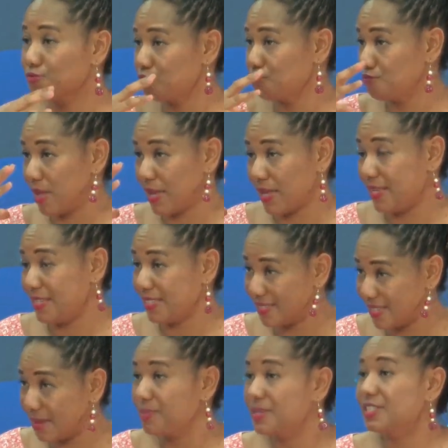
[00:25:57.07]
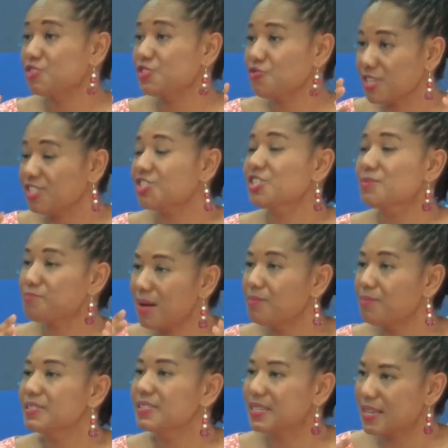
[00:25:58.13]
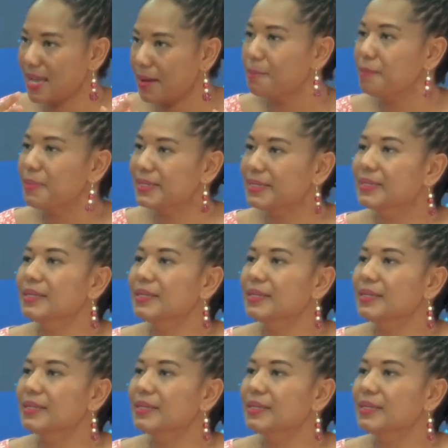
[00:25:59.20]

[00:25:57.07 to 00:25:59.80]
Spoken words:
like an established Christian publishing company